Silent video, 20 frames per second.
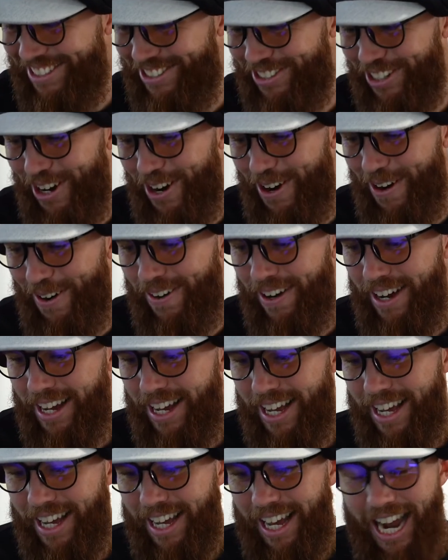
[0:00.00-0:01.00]
so
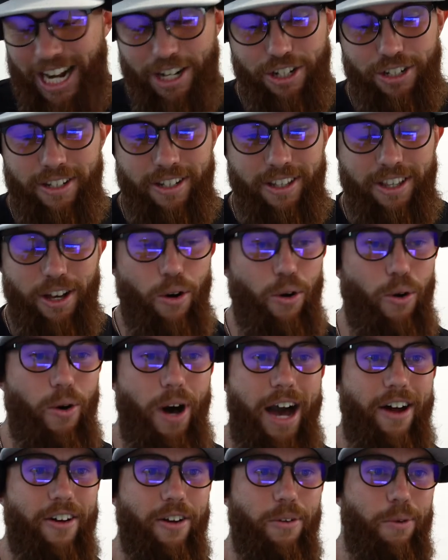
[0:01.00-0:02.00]
I just the whole
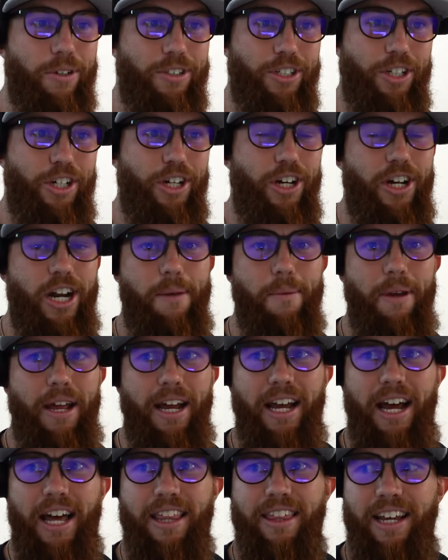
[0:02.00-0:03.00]
outing wasn't good. I mean,
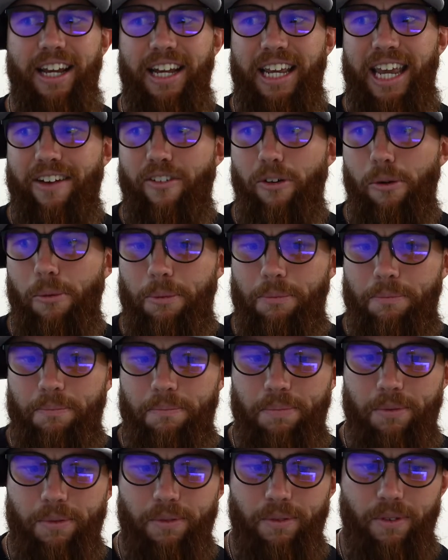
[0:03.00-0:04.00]
I, I think I gave up
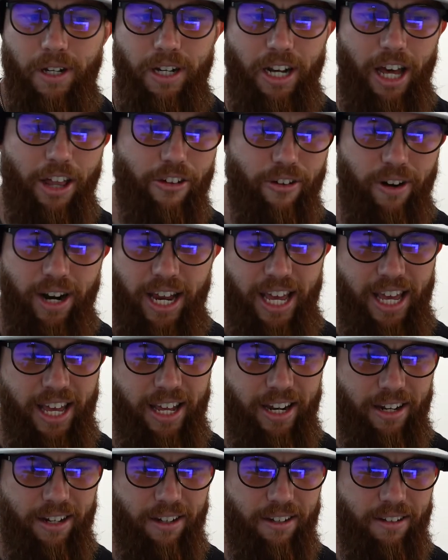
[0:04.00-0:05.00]
another
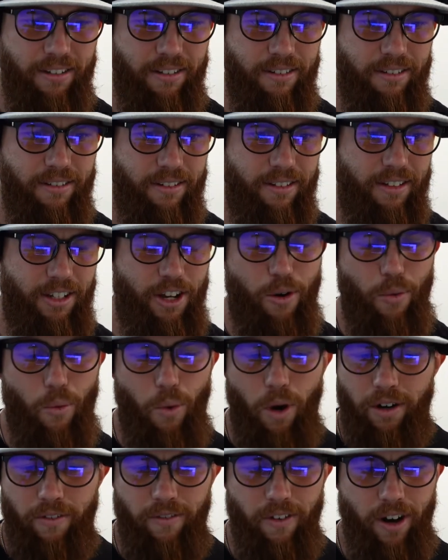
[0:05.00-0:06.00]
hit, you know,
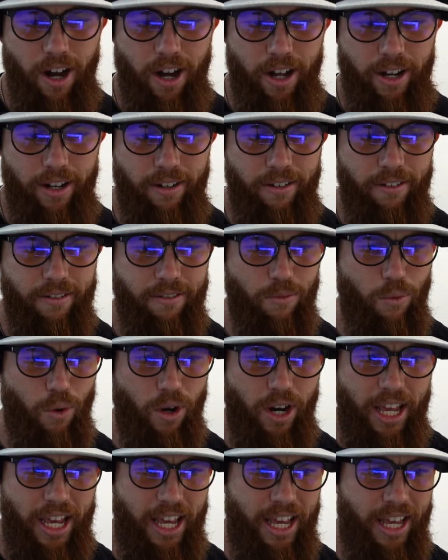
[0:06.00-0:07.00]
one run,
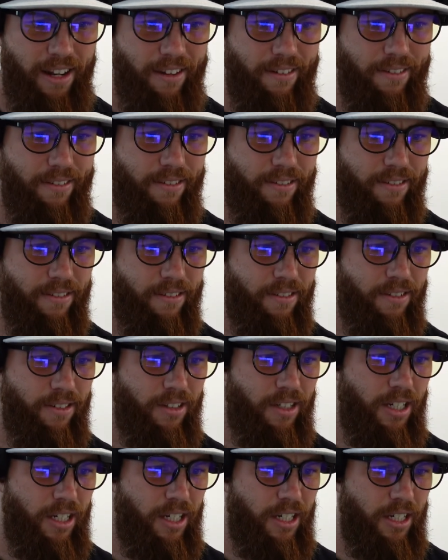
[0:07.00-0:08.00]
one hit,
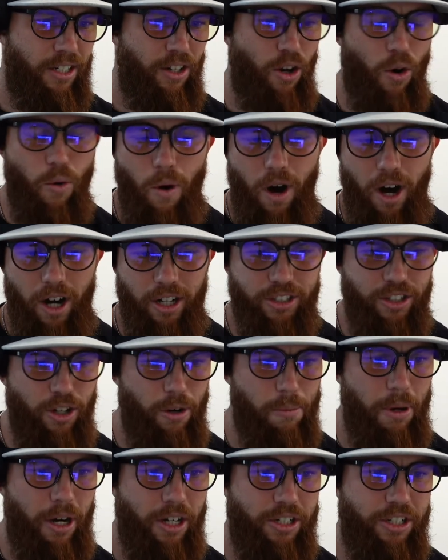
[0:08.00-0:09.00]
no walks, no
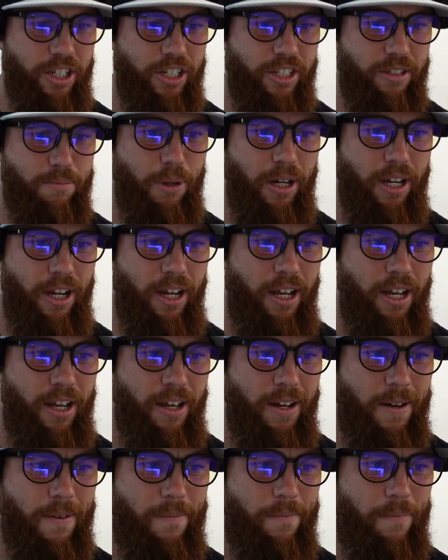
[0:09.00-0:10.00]
punchies. but
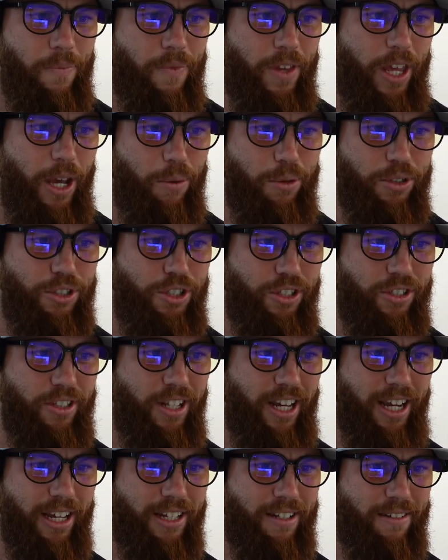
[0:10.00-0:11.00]
it was just
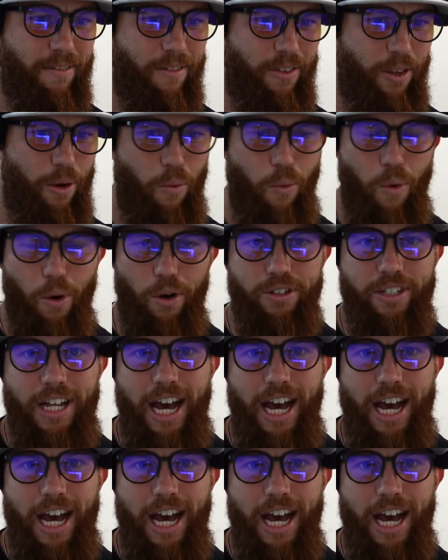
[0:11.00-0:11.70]
like a the worst